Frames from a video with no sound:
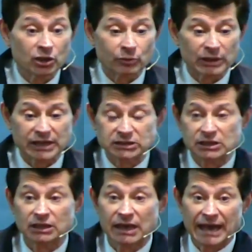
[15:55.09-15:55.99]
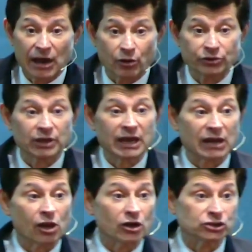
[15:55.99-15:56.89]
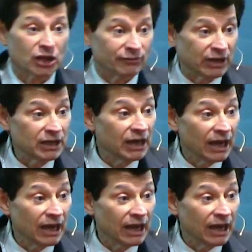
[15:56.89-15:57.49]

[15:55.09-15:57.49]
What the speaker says: that relates to health and longevity.